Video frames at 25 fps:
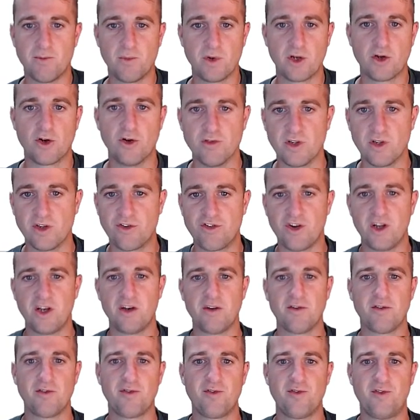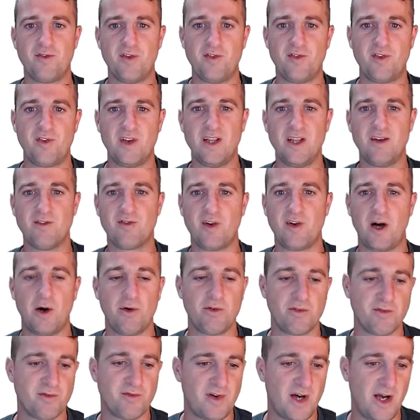We're currently trading at
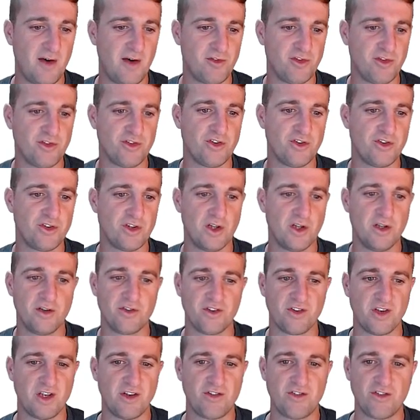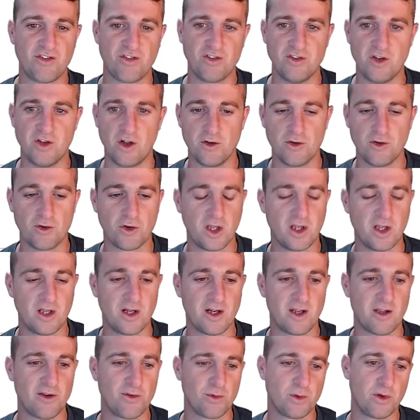$15,500, and it's just not looking
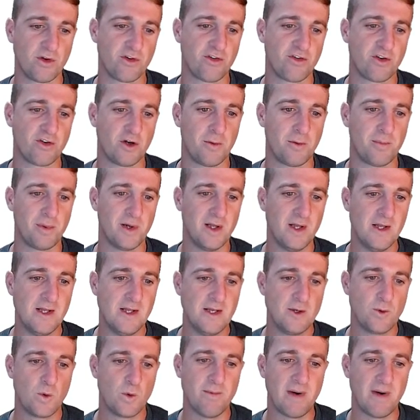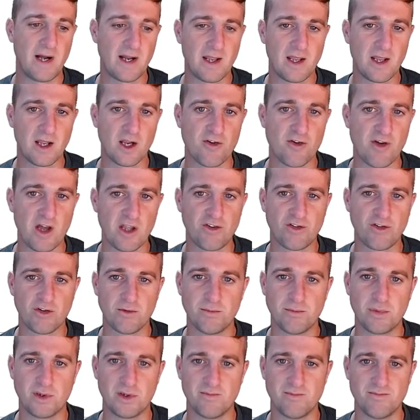like it's going to stop. We might get a
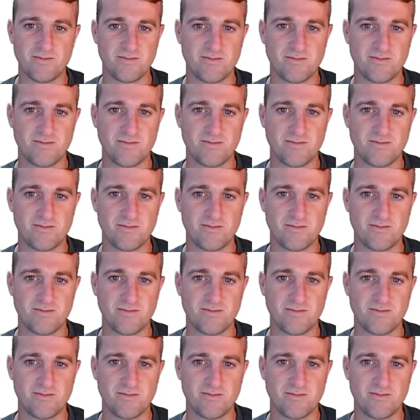correction, but